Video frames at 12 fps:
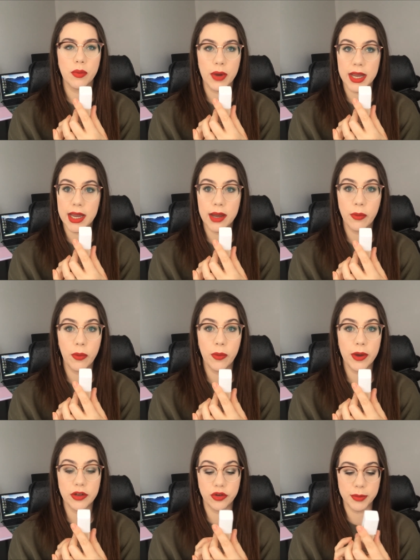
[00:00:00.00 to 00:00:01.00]
way,
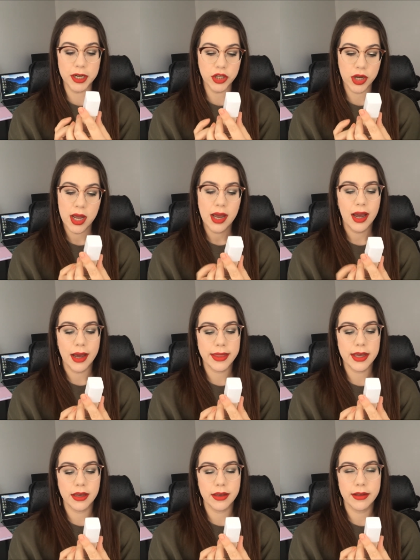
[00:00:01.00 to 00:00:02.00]
way too much. I
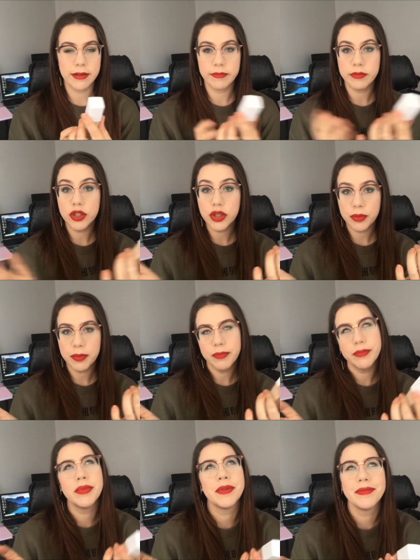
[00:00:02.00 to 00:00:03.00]
think
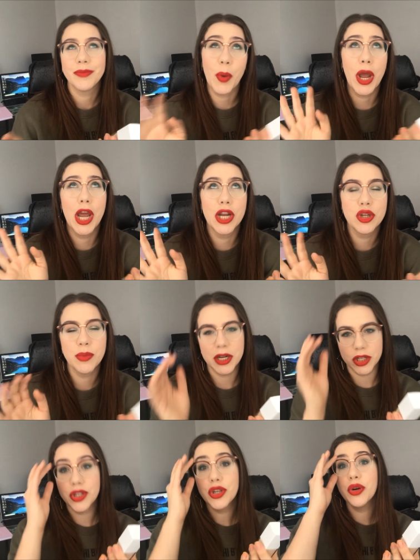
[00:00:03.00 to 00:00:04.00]
way too
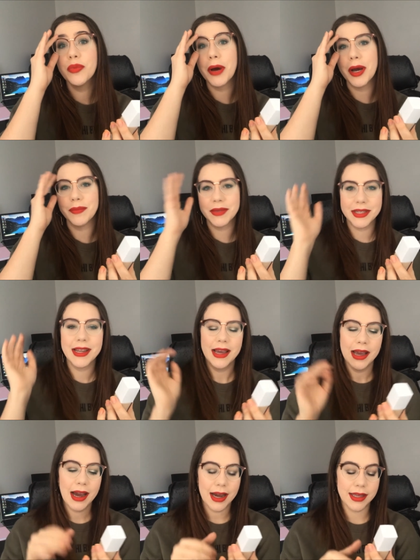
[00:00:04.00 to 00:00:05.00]
much. 2 pumps
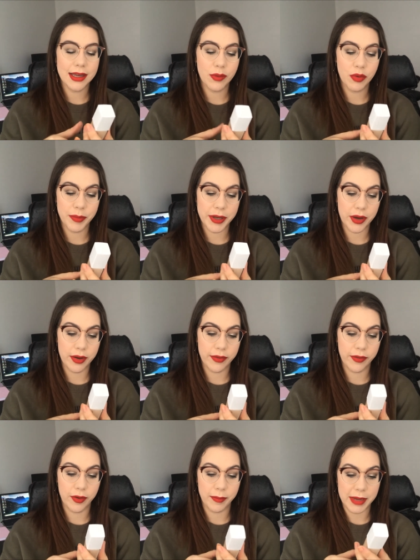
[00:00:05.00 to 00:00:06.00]
I think will be good
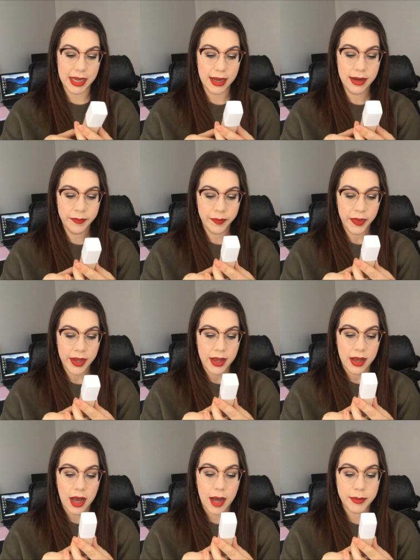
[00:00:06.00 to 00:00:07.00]
for me.
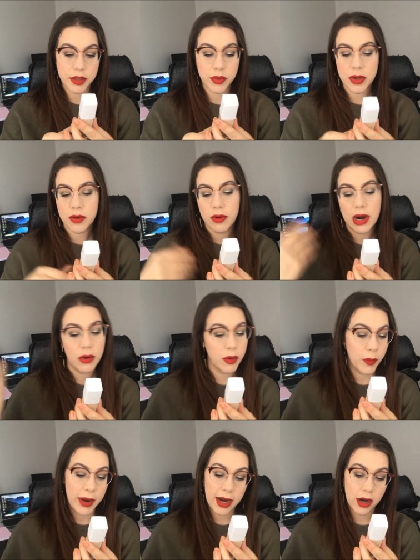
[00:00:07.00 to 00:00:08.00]
Up to
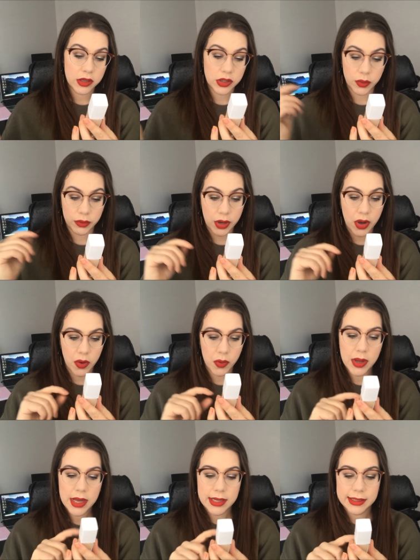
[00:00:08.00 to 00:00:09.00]
24-hour wear, don't
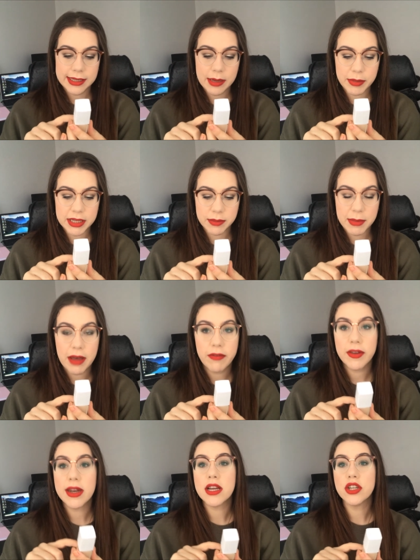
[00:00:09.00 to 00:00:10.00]
know. Seamless
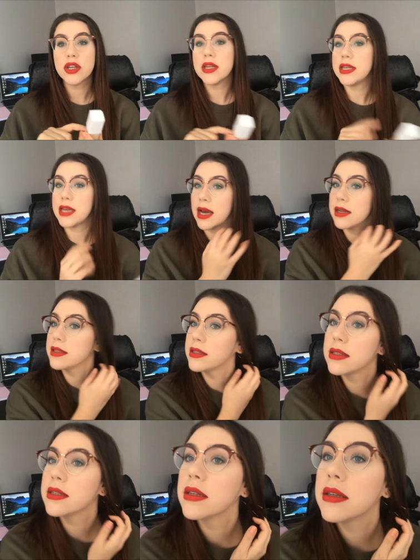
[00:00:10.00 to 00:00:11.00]
matte finish,
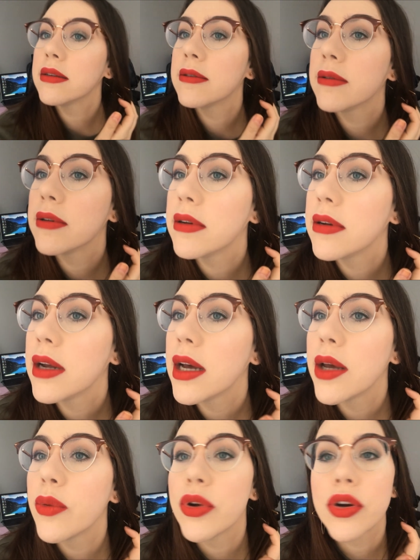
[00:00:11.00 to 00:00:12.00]
yes,
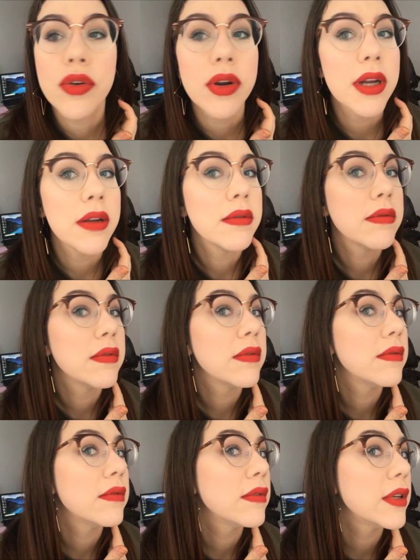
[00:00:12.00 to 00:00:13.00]
I would agree.
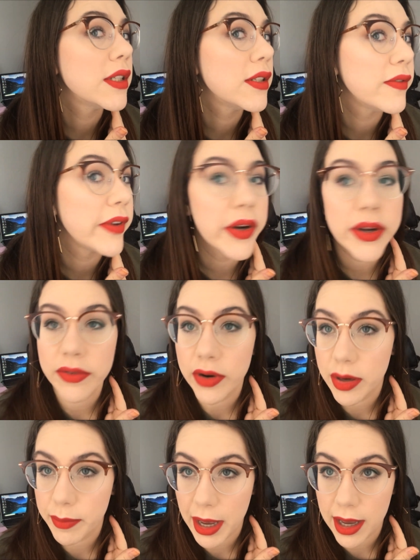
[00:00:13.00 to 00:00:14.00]
It's very,
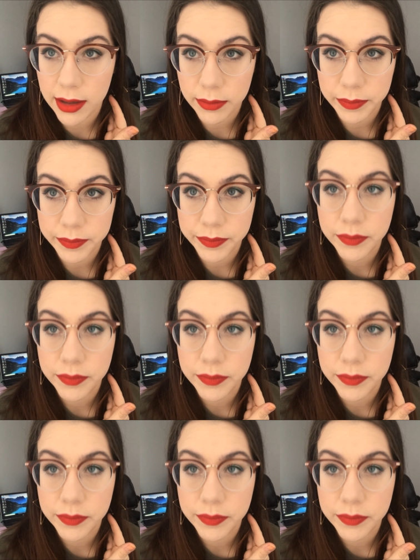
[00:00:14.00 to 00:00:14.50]
very matte,